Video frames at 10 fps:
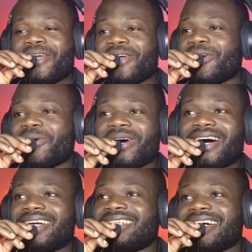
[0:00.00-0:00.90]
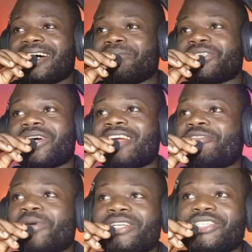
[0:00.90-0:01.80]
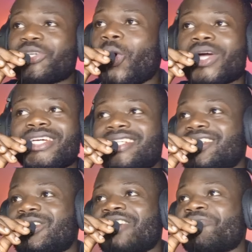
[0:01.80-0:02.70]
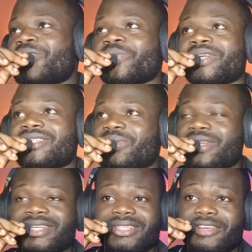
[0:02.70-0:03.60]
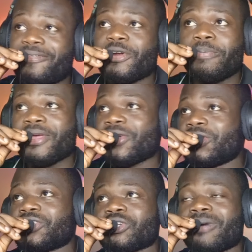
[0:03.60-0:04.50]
you know, and it's got everybody talking, you know, everybody with a different opinion.